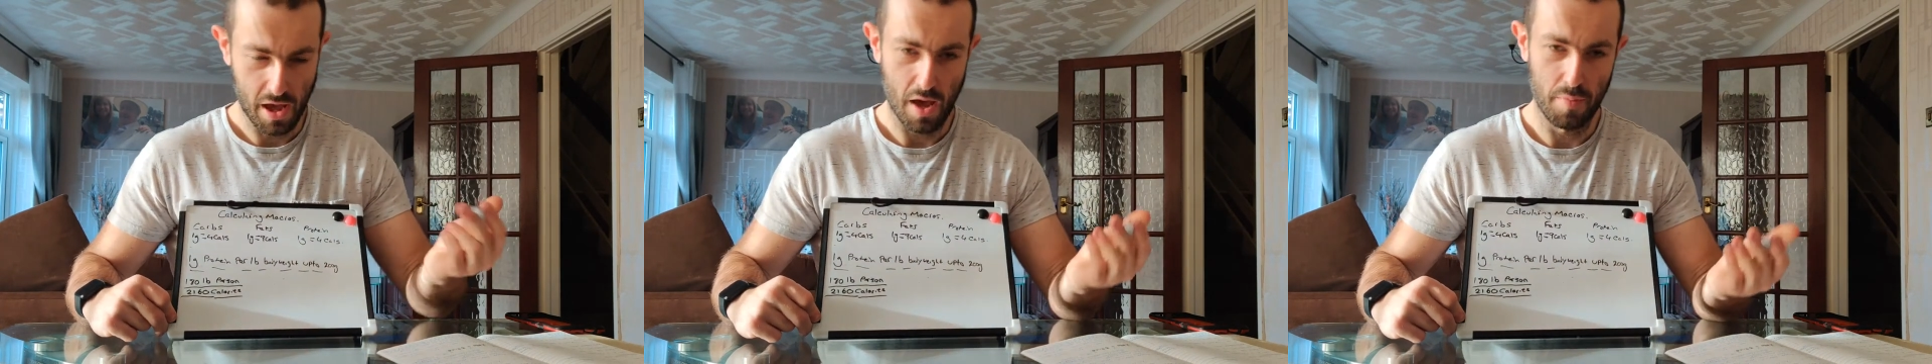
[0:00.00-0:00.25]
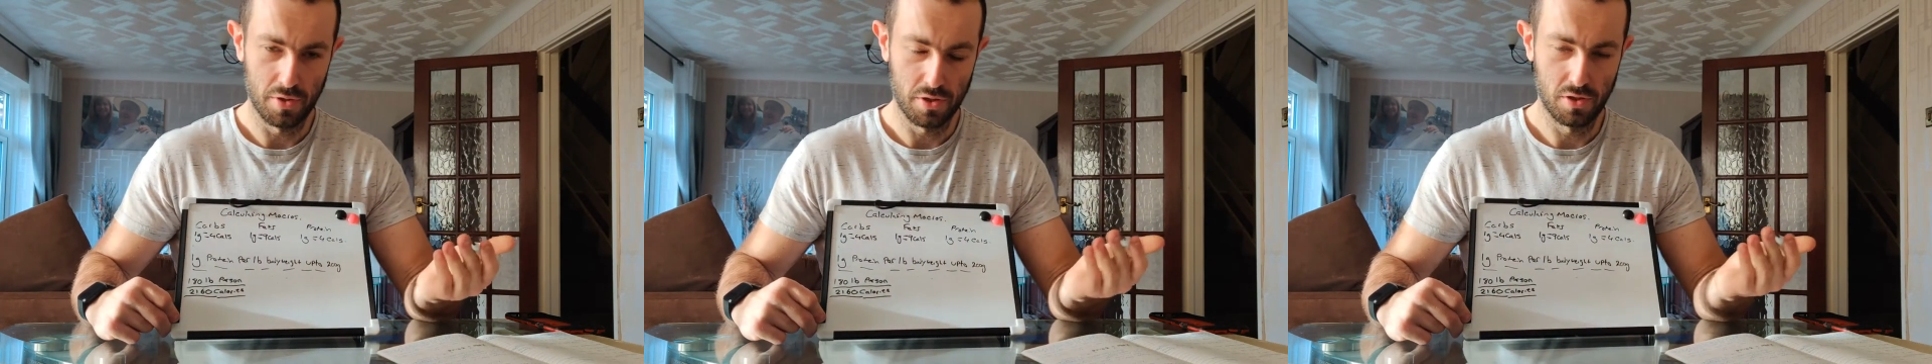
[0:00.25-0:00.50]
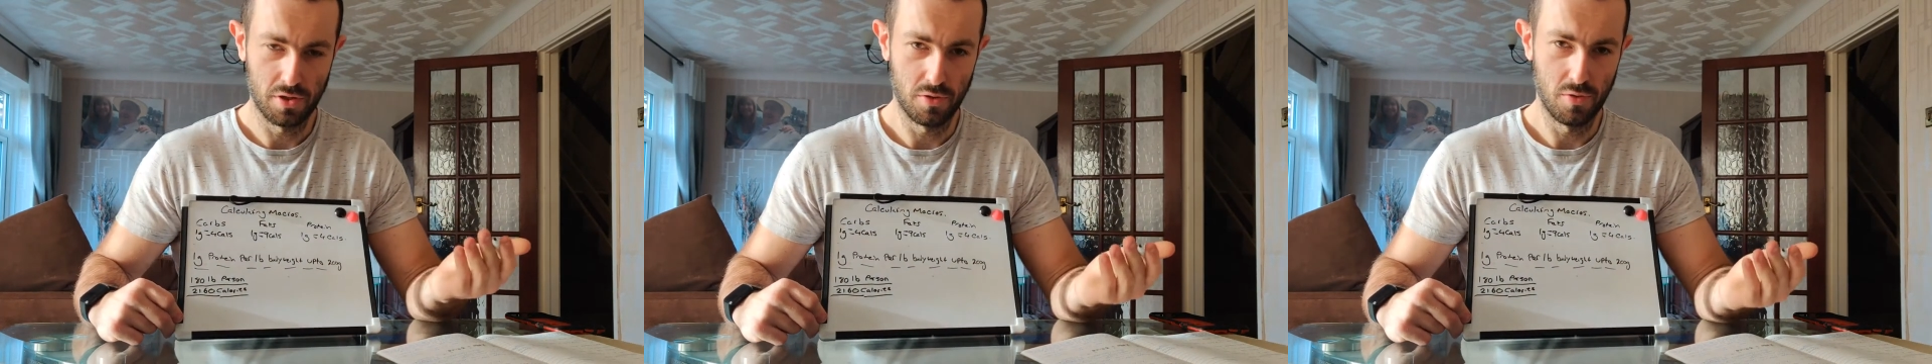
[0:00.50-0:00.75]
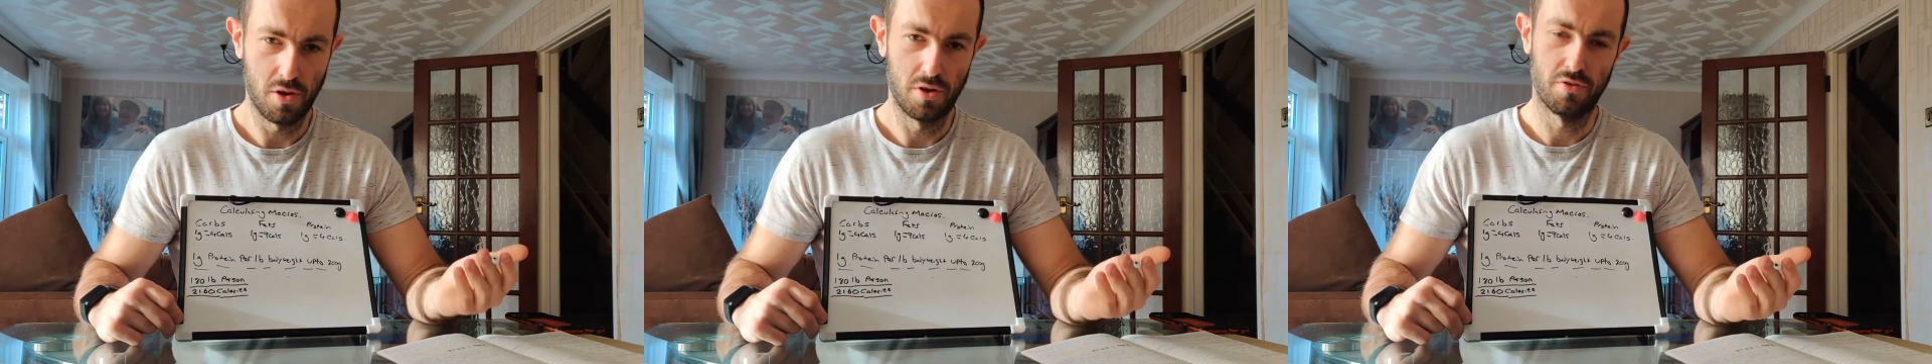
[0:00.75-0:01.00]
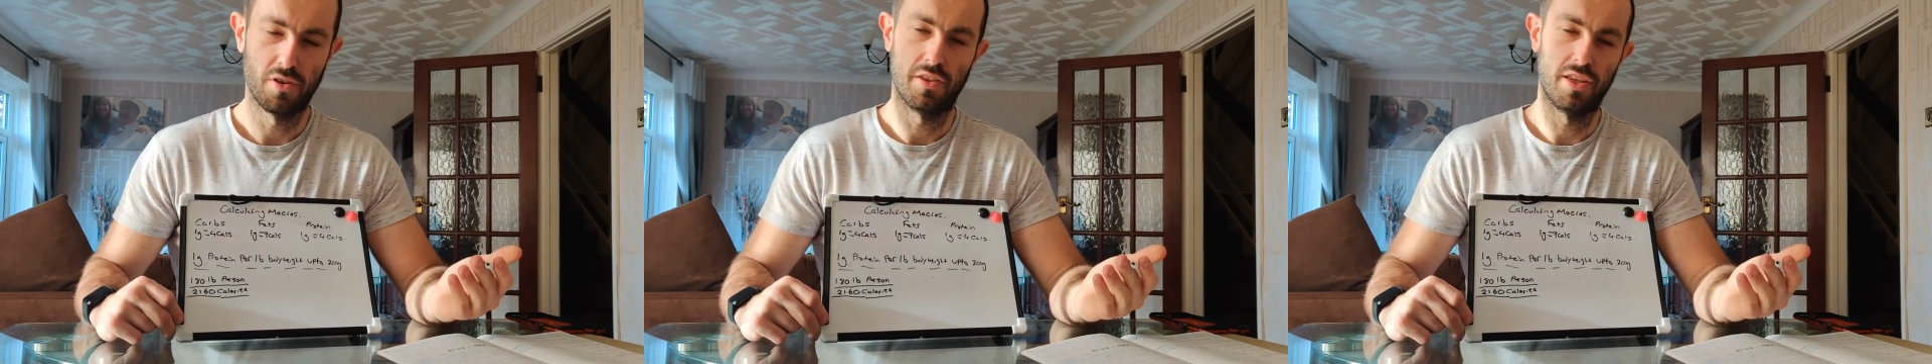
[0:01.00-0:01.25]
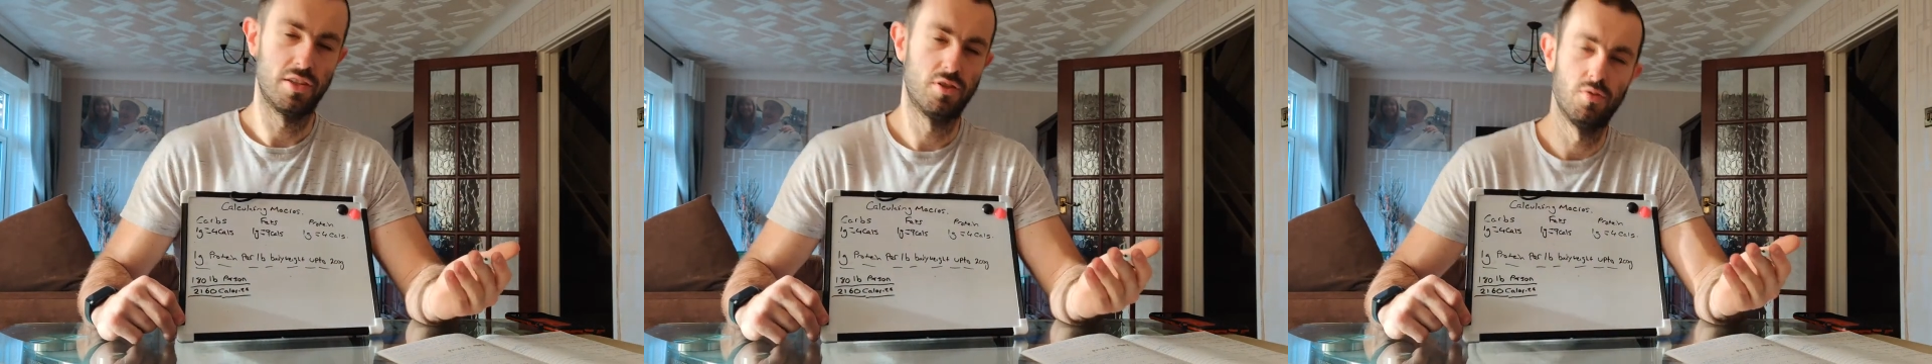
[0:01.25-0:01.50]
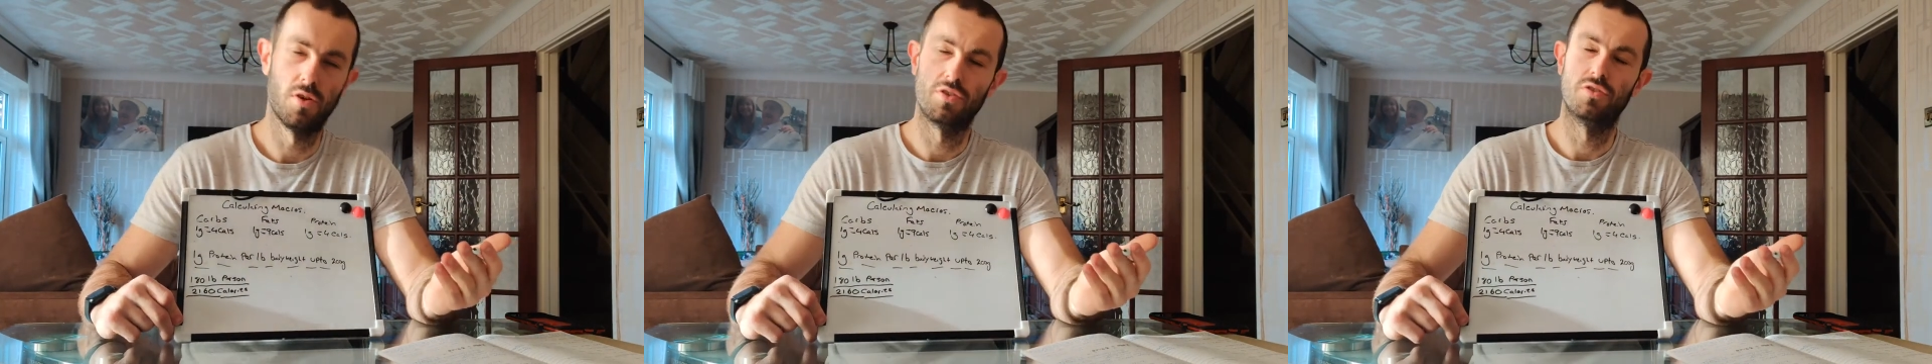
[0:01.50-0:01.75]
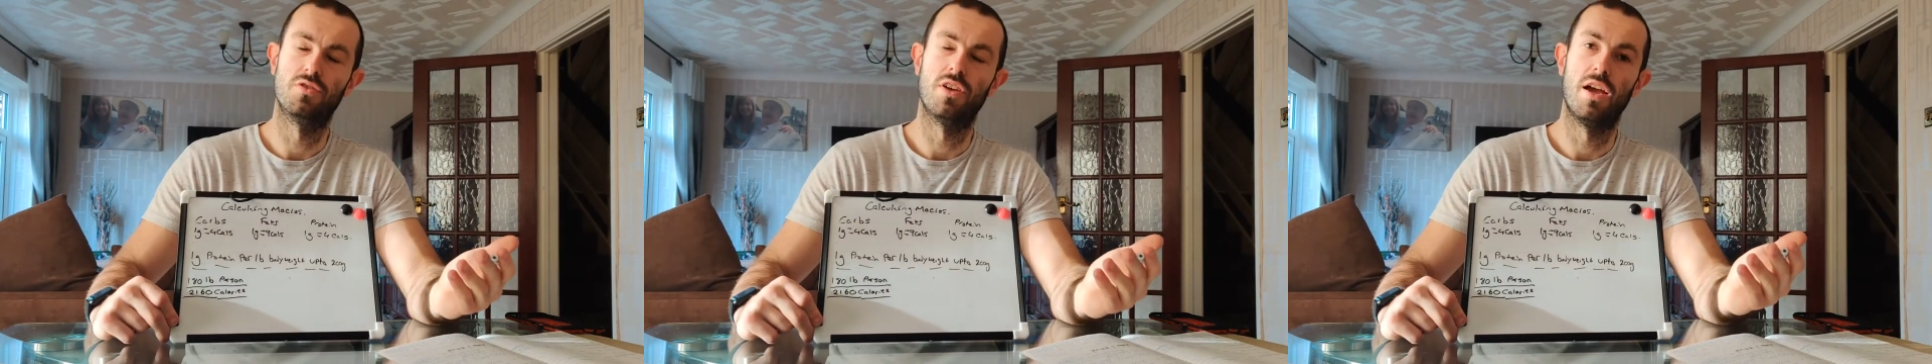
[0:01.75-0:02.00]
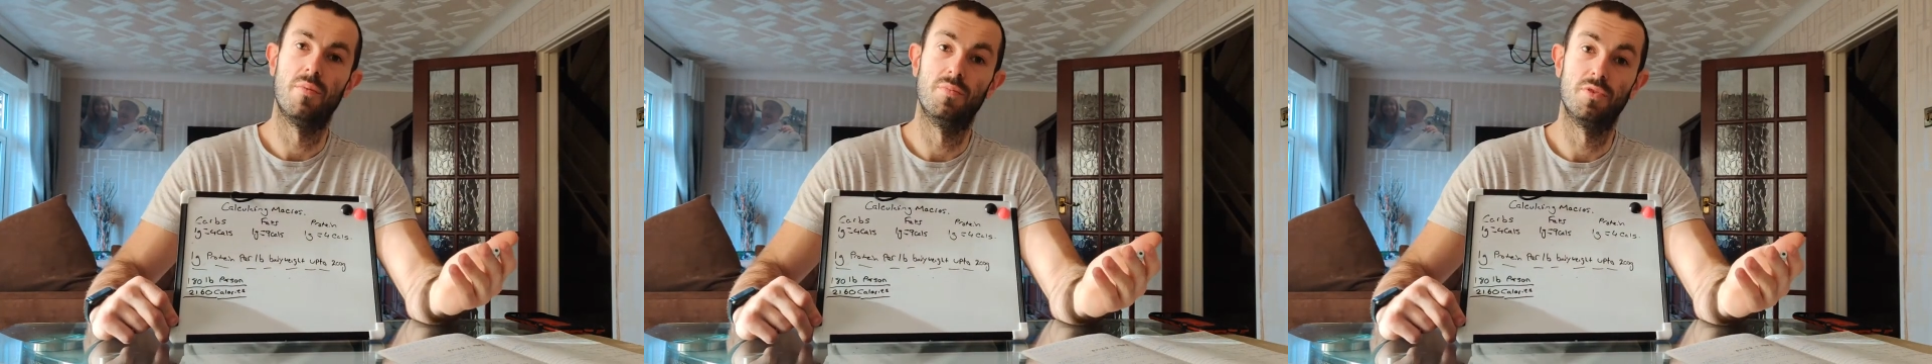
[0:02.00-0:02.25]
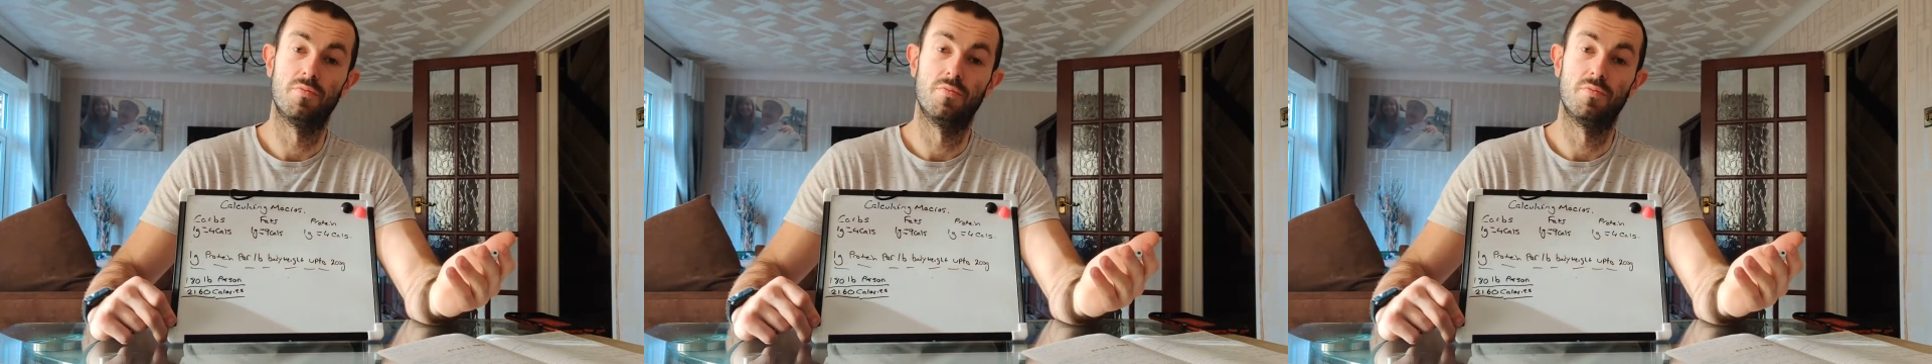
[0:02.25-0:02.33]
Up until 200, I think 200 grams